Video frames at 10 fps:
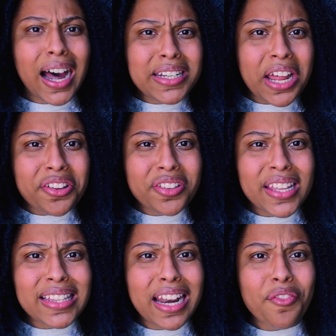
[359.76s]
Another
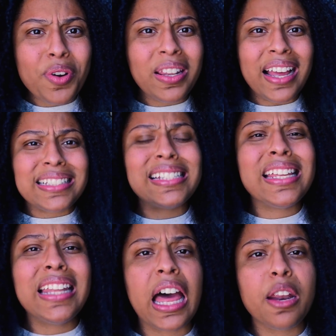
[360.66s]
thing that I've realized is a
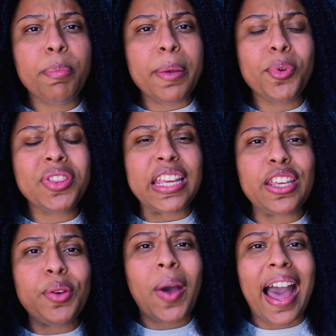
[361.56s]
lot of people
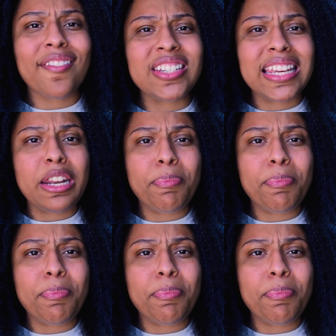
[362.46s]
think you have to get a